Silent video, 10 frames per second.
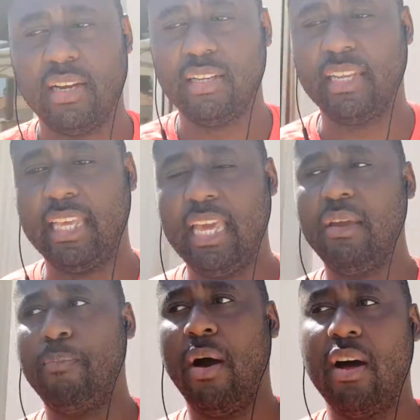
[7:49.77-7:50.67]
the
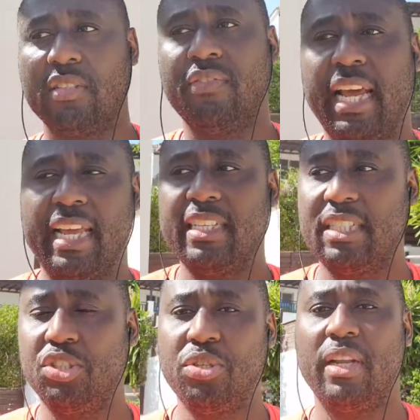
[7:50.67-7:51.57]
key parts of that is
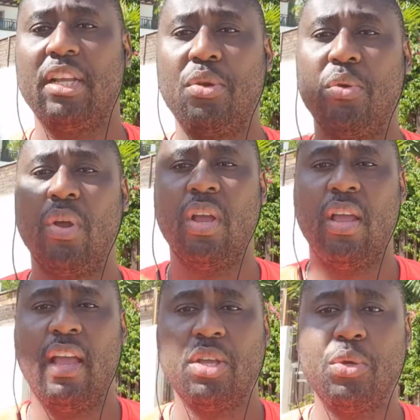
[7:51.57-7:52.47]
ensuring that you
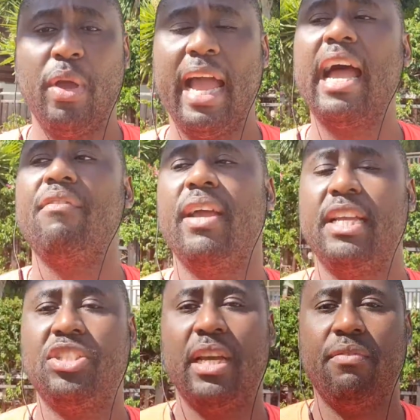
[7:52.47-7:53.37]
have
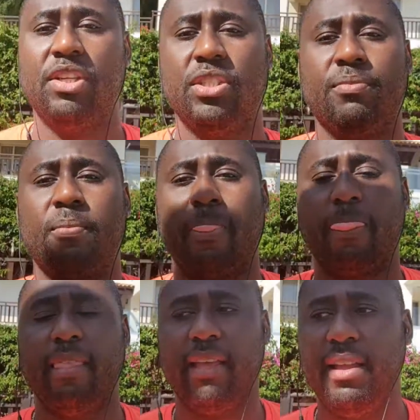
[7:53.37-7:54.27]
a shared vision.
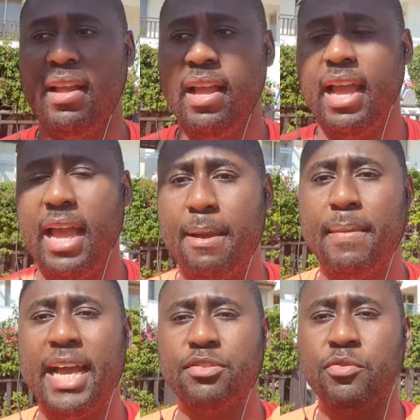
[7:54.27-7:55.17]

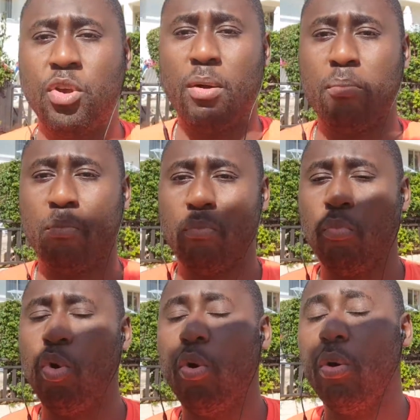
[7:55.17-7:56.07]
As we've got
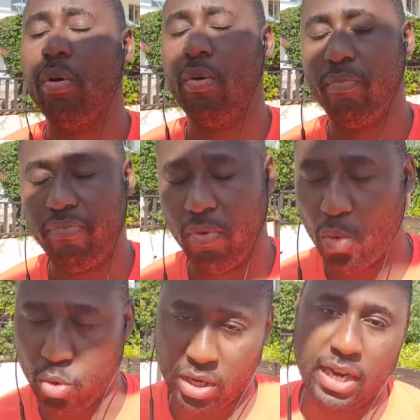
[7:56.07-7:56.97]
more
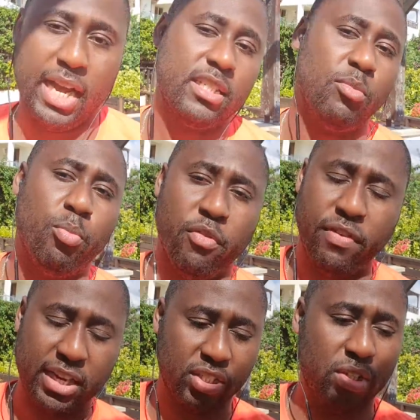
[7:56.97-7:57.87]
organized and more
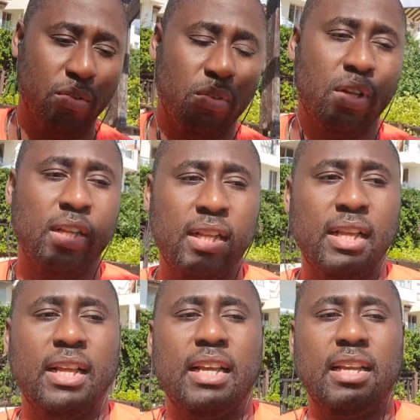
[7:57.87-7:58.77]
professional,
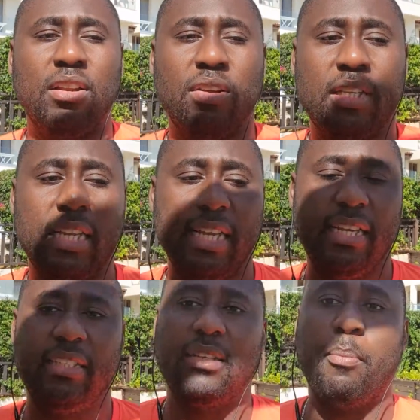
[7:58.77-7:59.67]

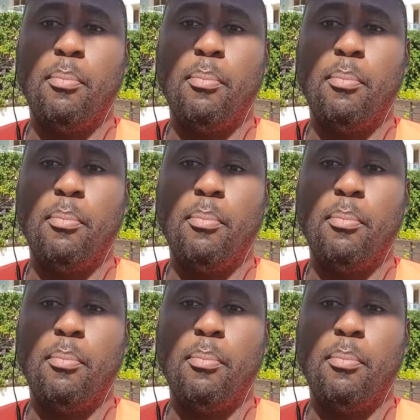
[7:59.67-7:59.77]
these